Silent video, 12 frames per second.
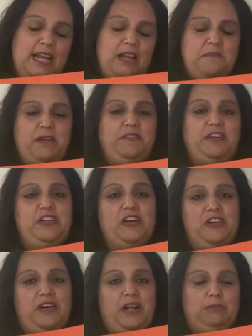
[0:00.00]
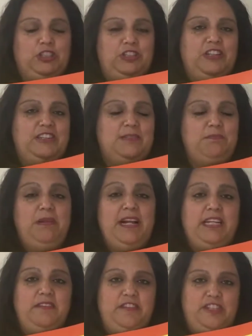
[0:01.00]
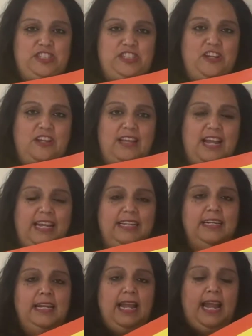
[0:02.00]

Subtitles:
If you don't, I'm sure there's plenty of versions online.